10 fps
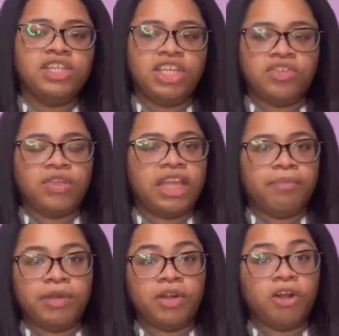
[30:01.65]
she's going to have to
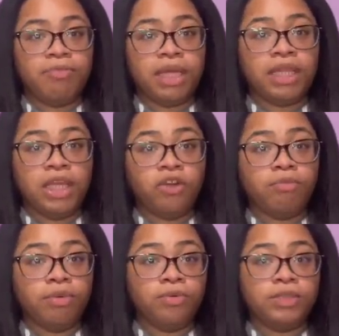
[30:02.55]
put on her big leader
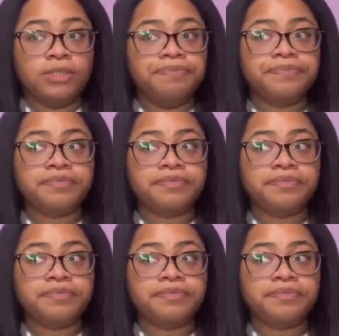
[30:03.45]
boots.